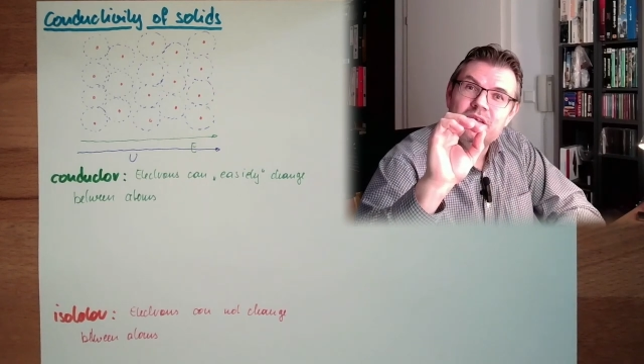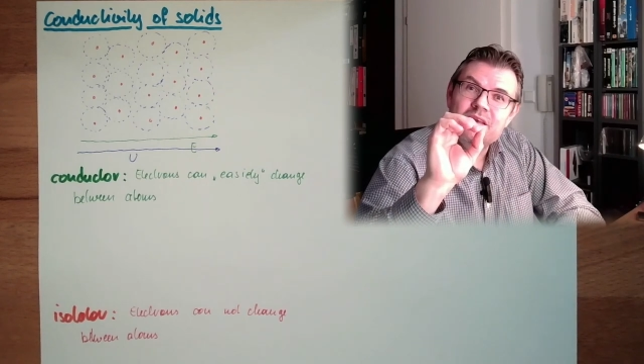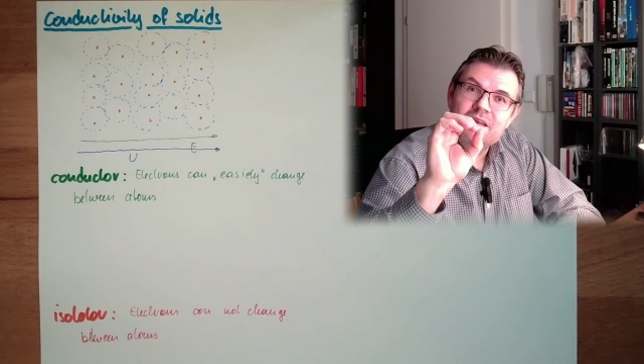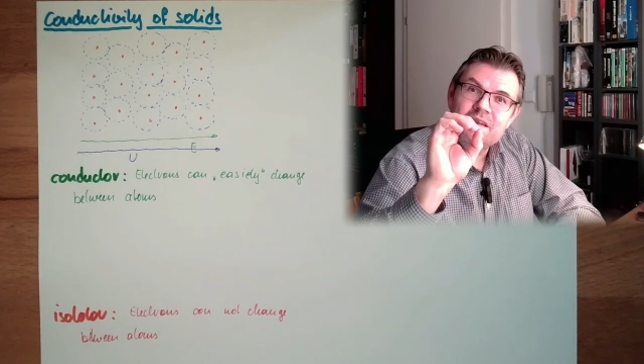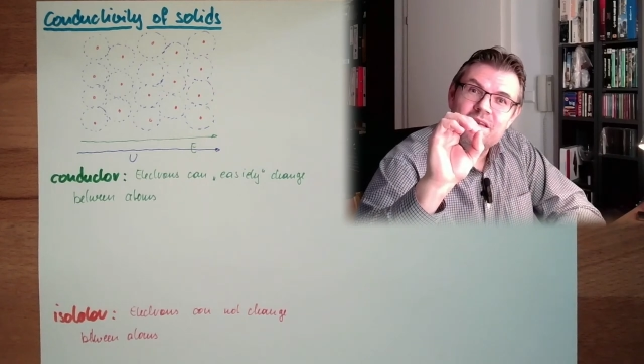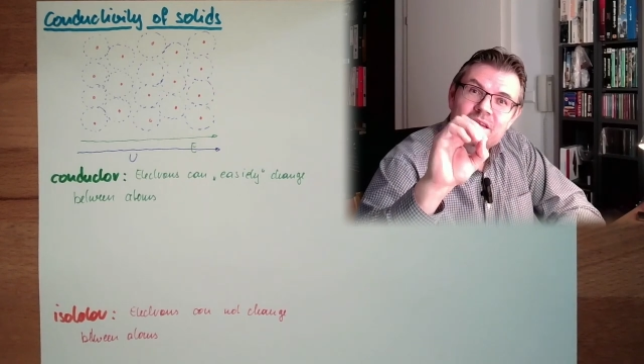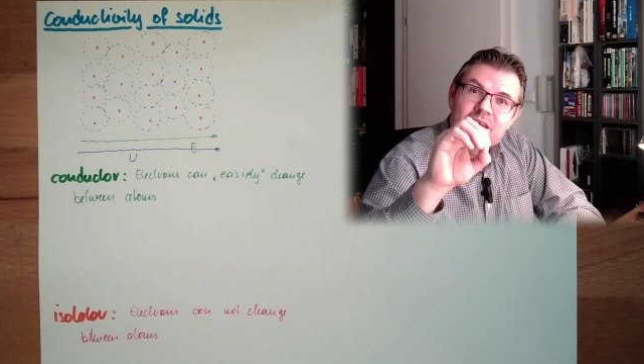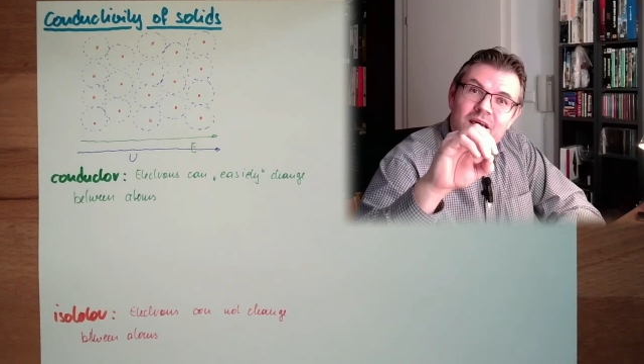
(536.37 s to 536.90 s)

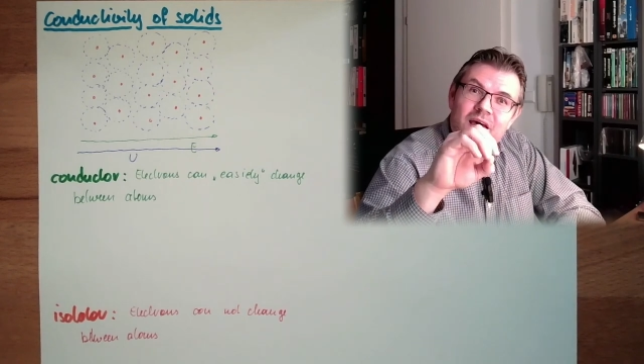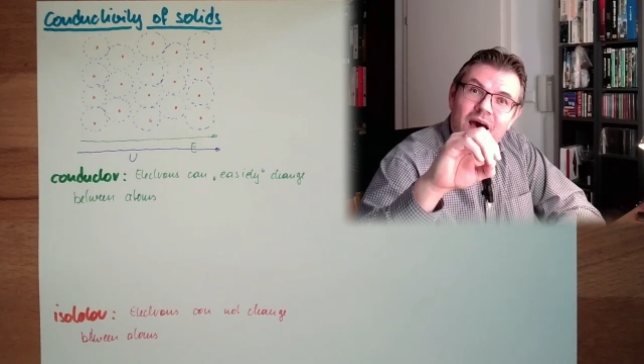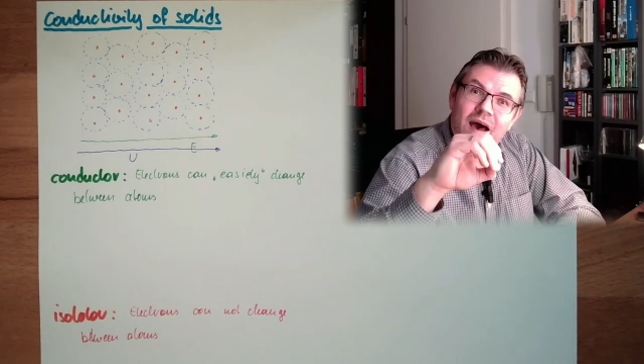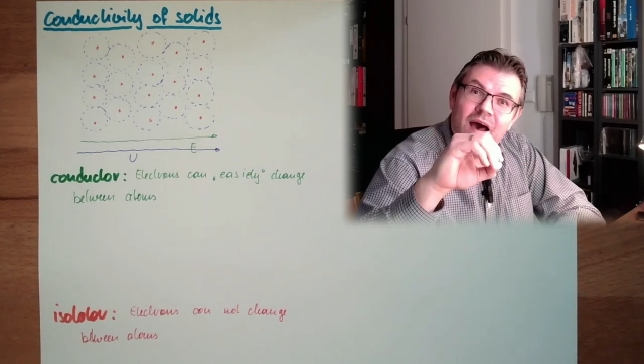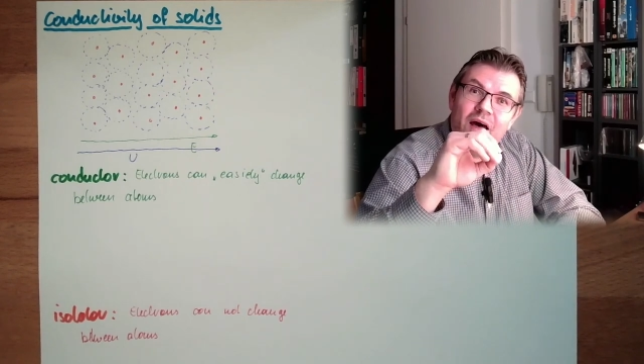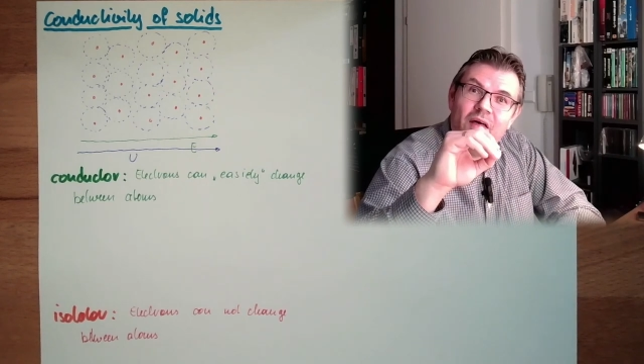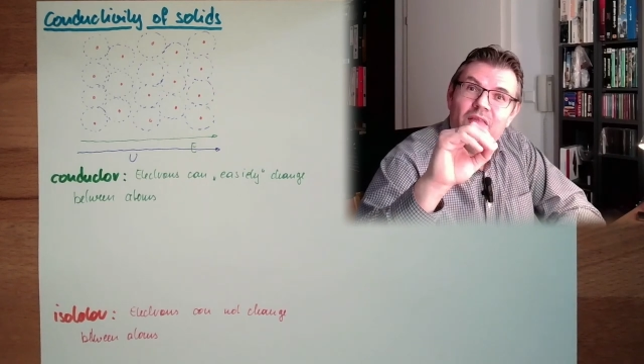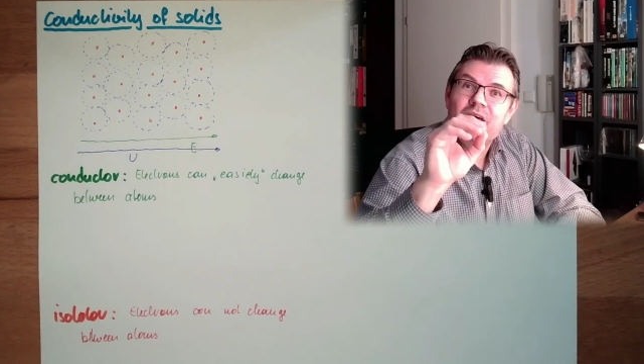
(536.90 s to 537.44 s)
in
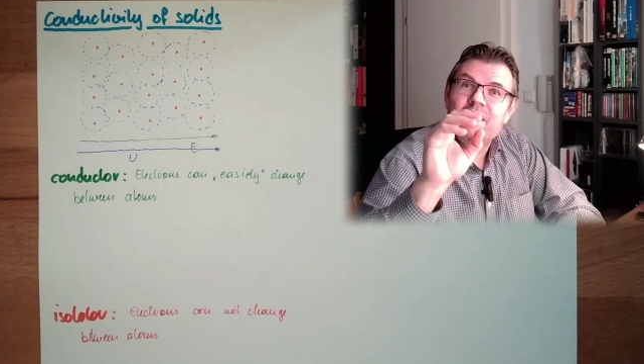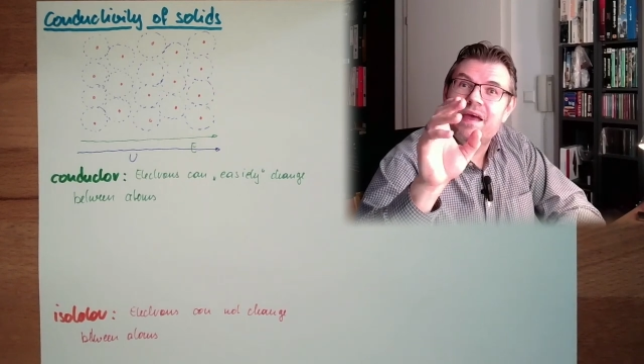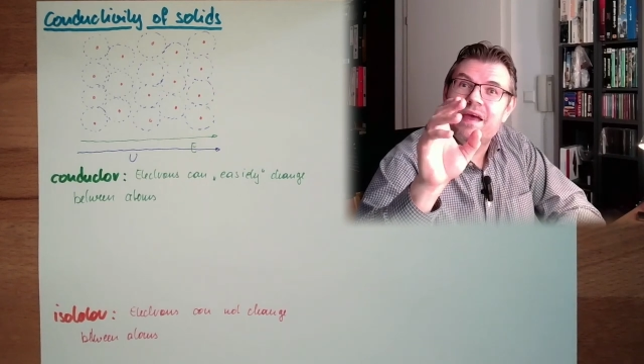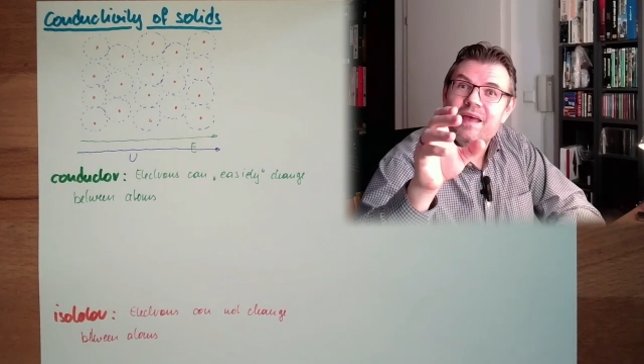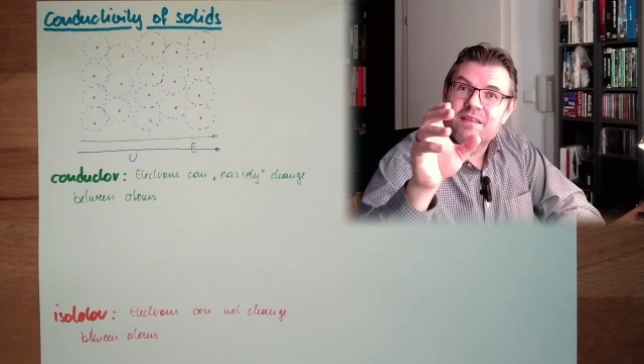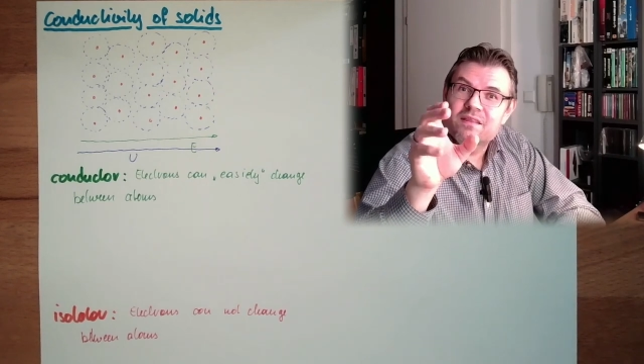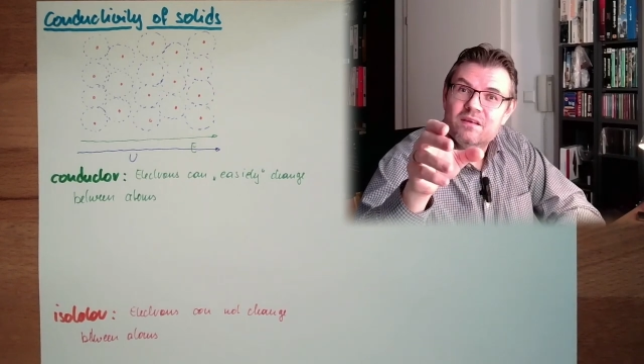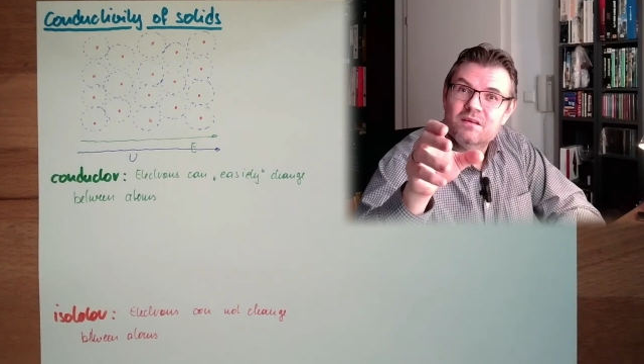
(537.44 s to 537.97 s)
other
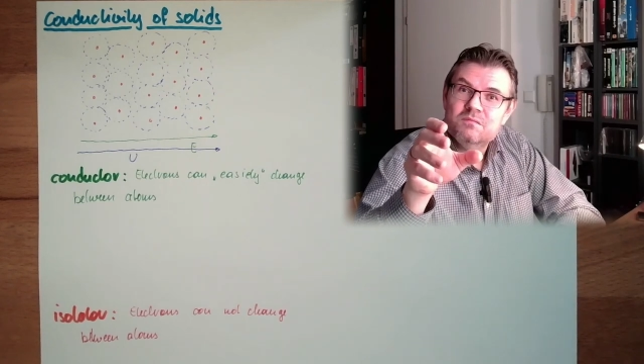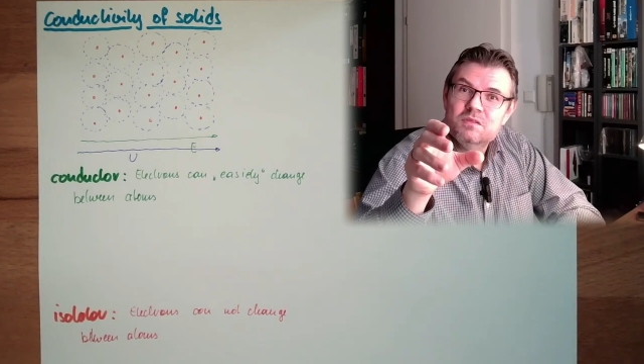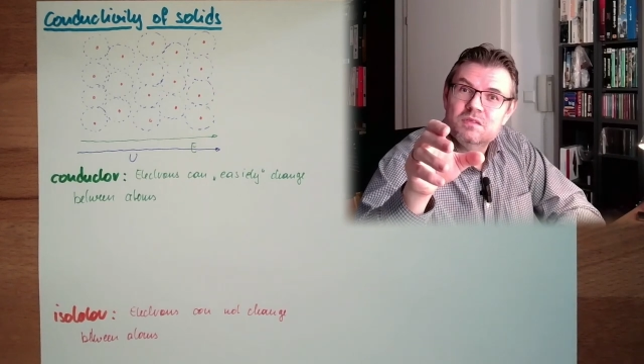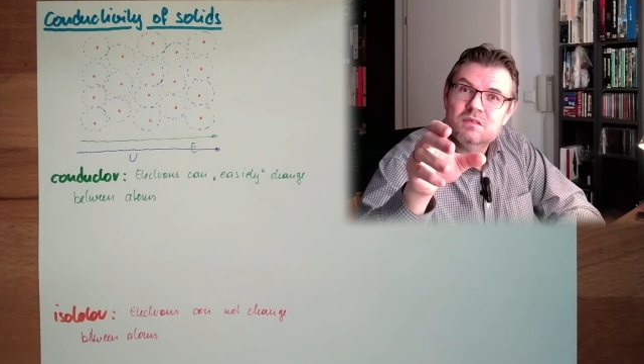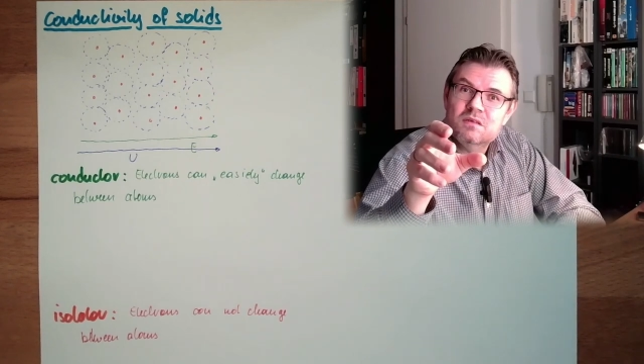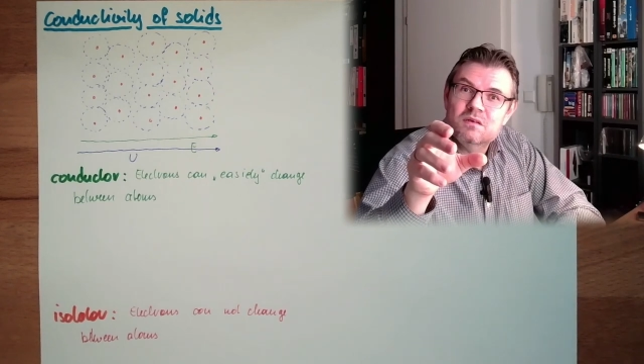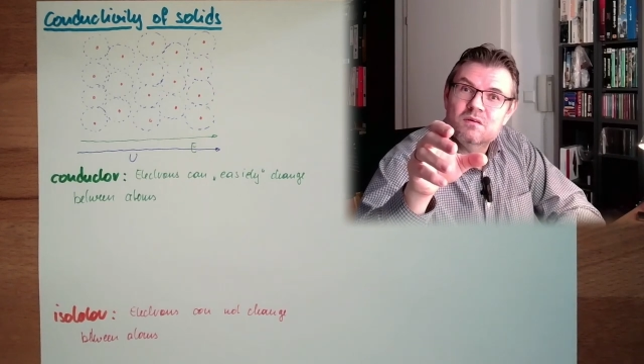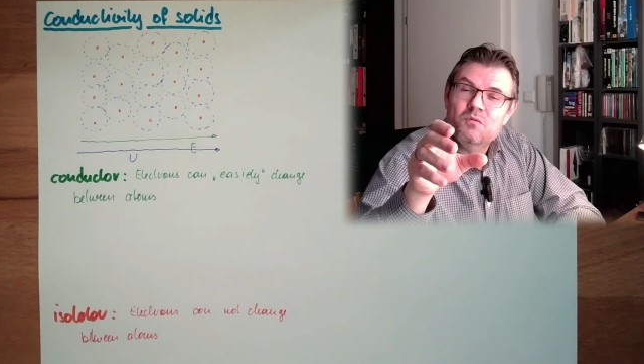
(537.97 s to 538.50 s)
atoms